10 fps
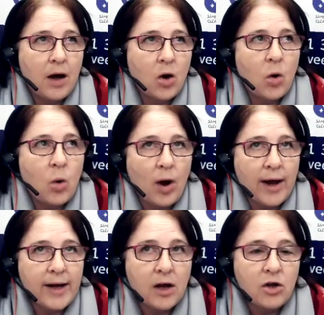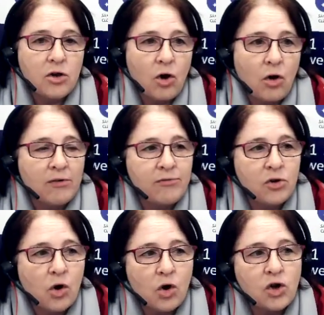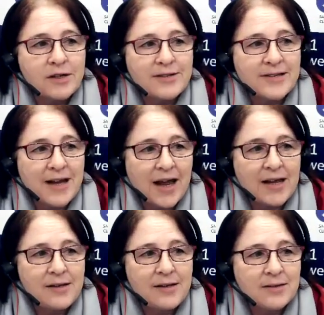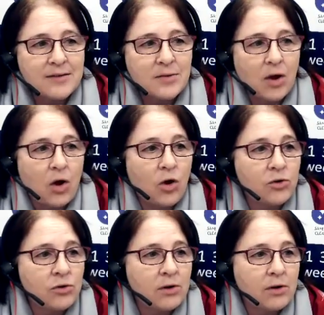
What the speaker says: quite a lot of longer stays from